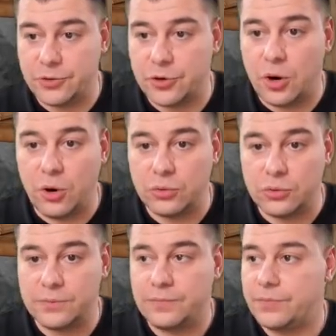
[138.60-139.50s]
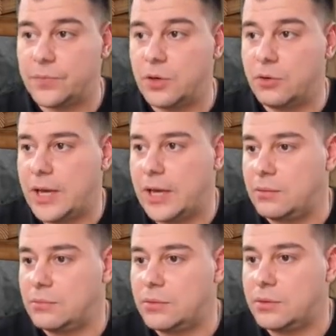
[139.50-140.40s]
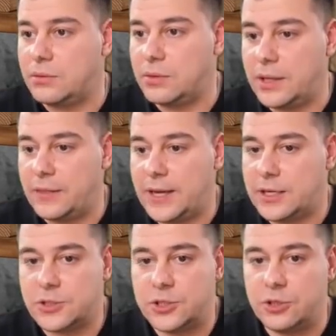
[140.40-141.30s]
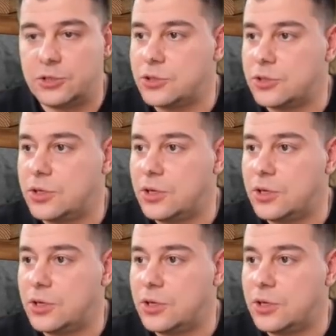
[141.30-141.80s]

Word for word: your own. Okay, that's it